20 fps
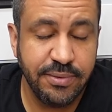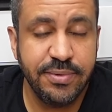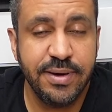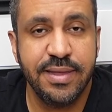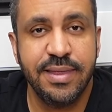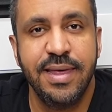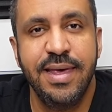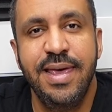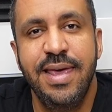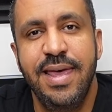
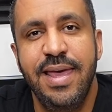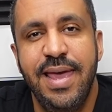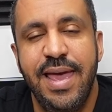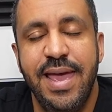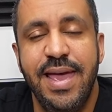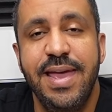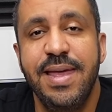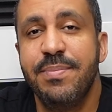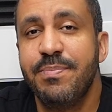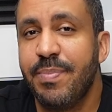with,
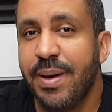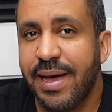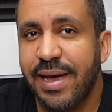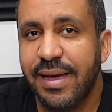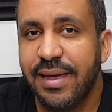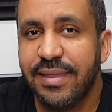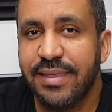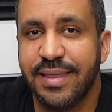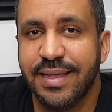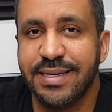and
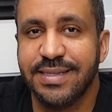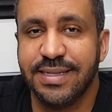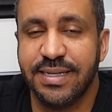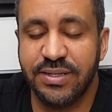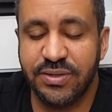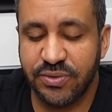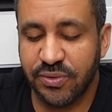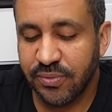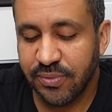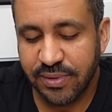bad, things I
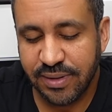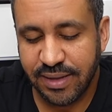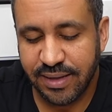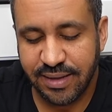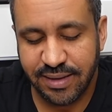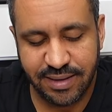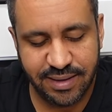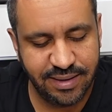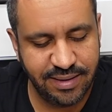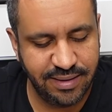don't
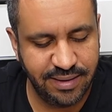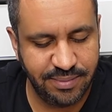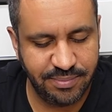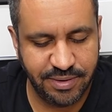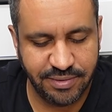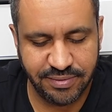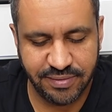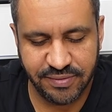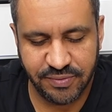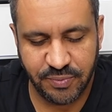like
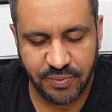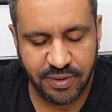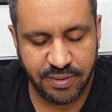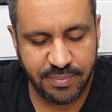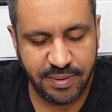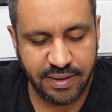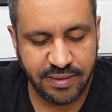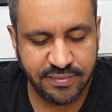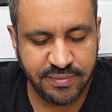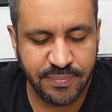about this
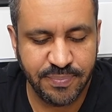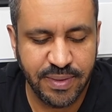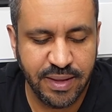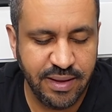wheelbase.